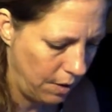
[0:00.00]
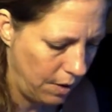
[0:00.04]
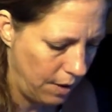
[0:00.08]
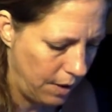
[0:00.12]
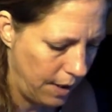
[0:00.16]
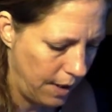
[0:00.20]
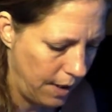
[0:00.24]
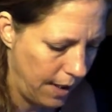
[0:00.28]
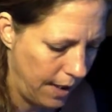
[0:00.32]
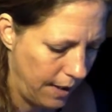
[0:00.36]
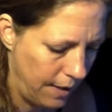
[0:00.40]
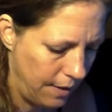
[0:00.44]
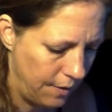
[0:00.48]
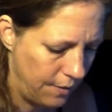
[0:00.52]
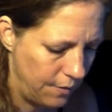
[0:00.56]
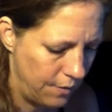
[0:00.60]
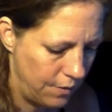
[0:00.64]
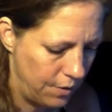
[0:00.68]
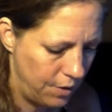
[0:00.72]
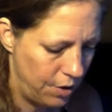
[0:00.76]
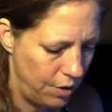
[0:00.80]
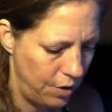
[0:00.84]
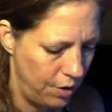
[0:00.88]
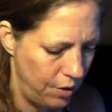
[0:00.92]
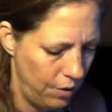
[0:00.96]
Look at that.
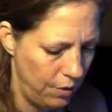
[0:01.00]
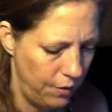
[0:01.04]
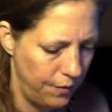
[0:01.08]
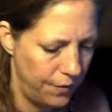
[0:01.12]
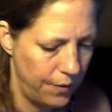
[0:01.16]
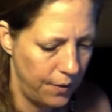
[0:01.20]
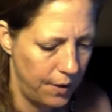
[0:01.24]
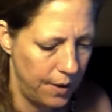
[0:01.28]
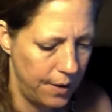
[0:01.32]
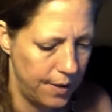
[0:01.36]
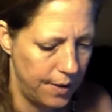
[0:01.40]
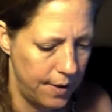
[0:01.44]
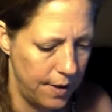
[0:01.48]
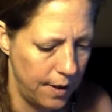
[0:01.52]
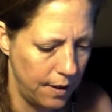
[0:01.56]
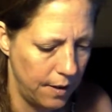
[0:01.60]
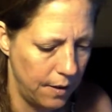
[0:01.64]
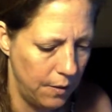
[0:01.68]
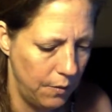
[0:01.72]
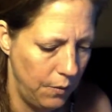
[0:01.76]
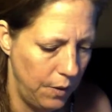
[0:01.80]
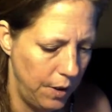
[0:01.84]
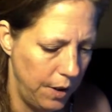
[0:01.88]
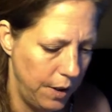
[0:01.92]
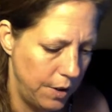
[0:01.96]
2 for the
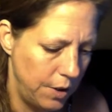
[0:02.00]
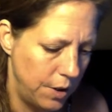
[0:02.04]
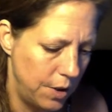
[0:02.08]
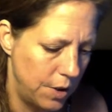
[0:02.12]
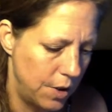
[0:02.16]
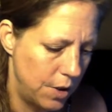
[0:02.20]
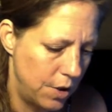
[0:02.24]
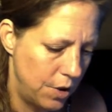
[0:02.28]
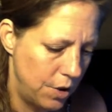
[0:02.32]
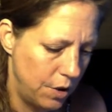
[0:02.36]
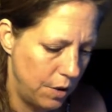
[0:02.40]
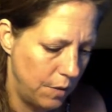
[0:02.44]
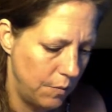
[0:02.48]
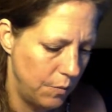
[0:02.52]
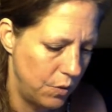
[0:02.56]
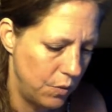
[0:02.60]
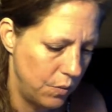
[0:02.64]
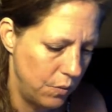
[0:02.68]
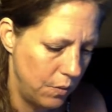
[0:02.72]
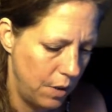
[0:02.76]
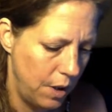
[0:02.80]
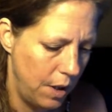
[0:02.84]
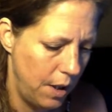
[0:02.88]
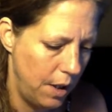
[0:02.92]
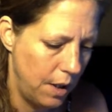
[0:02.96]
second week, just jumped
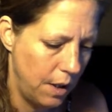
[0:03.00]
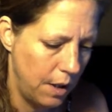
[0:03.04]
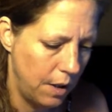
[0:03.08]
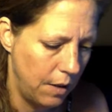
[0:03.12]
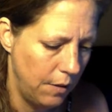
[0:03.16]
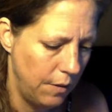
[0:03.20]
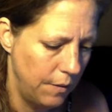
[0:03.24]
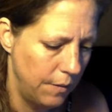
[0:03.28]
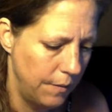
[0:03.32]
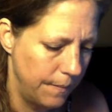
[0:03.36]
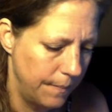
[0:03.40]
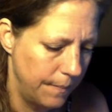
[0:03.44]
right out.